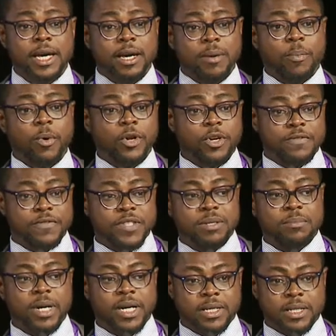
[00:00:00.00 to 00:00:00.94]
a point of
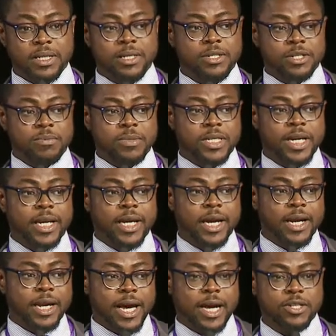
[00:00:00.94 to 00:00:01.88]
demand, something that they
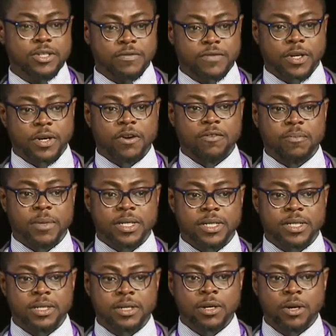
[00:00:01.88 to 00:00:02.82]
can ask of the
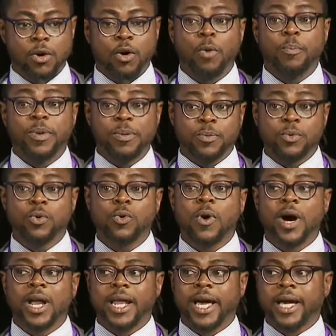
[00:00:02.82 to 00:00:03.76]
government, or people
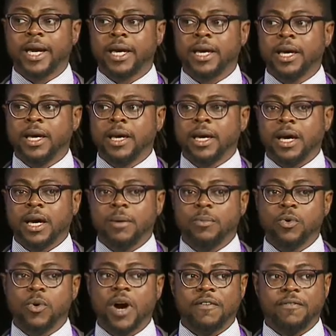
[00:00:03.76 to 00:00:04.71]
who are like,
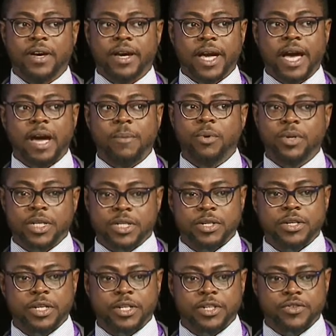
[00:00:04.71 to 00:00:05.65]
who have like high
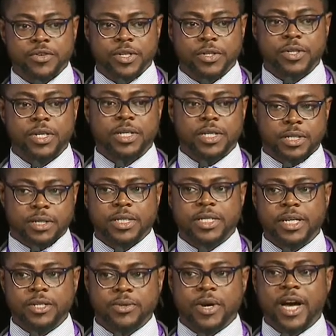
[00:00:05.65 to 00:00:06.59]
political interest, so they
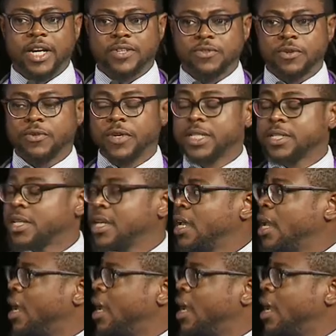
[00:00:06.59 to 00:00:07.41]
tend to ask for it.